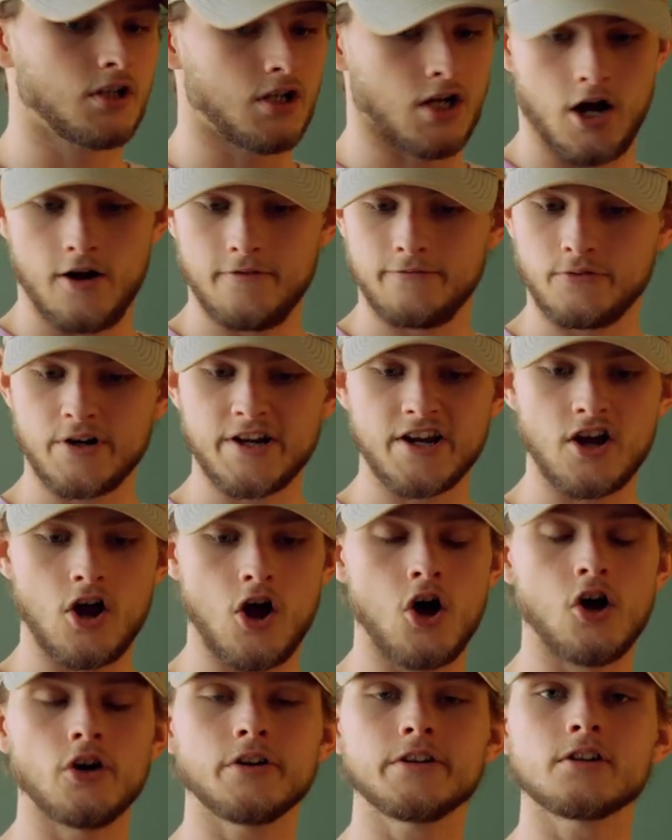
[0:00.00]
covering
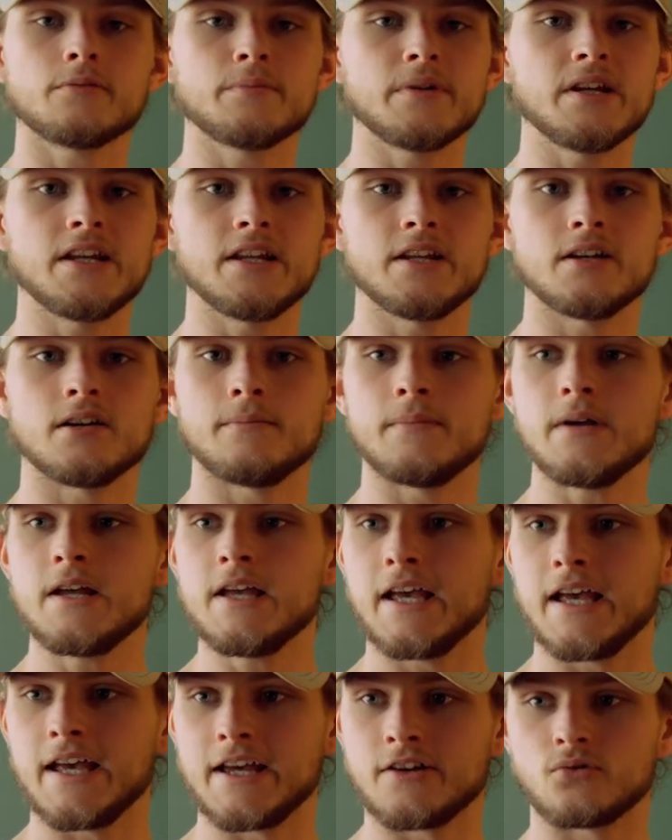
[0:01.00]
all your
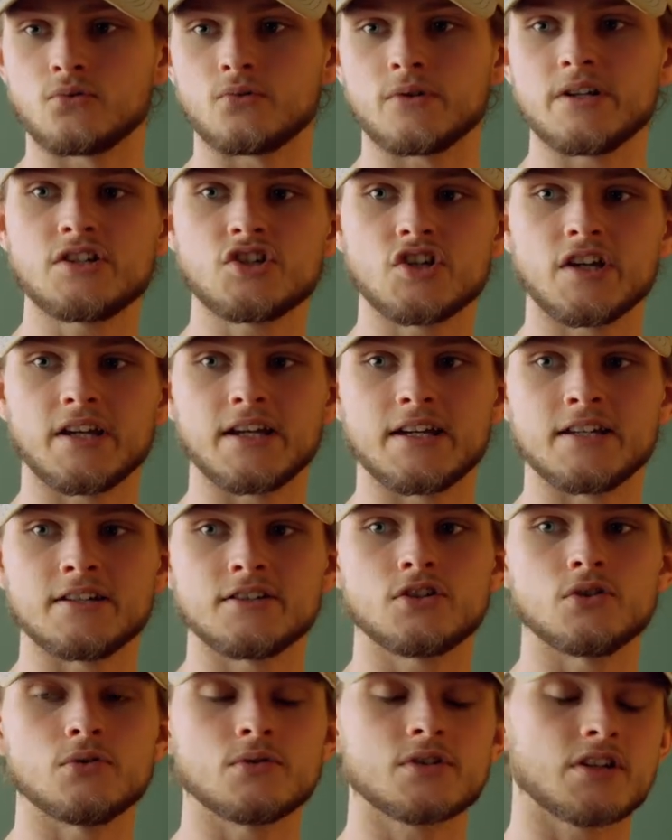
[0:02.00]
medium and reaching
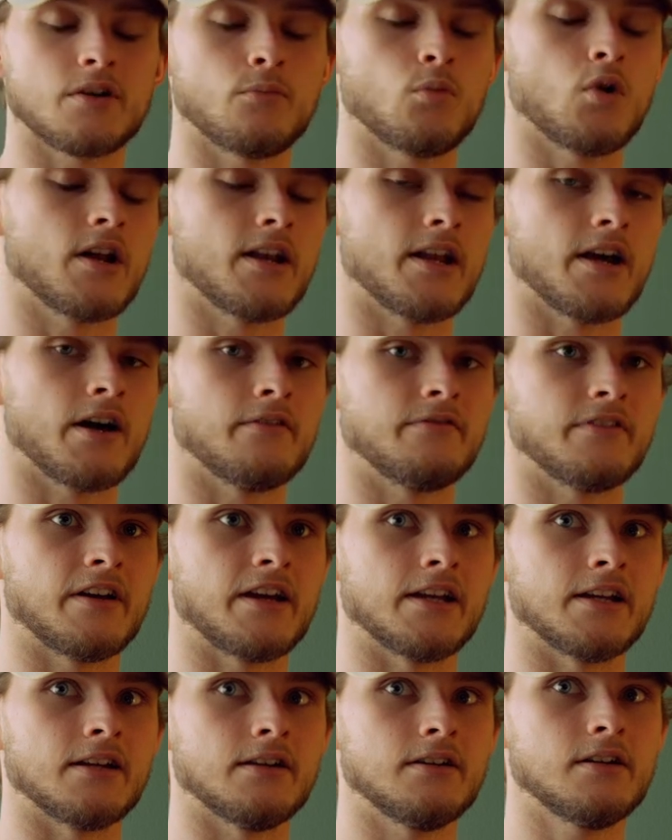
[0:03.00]
into somewhat of
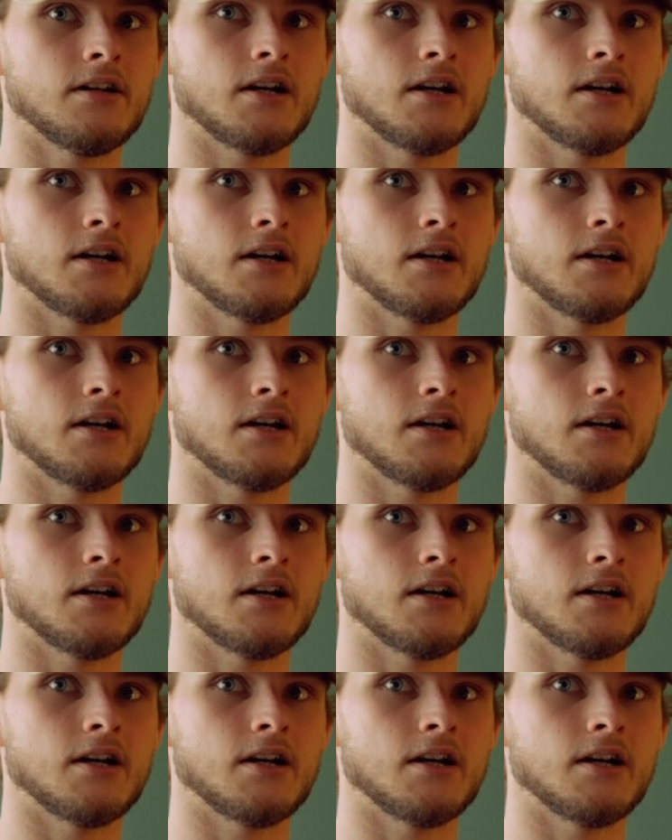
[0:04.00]
a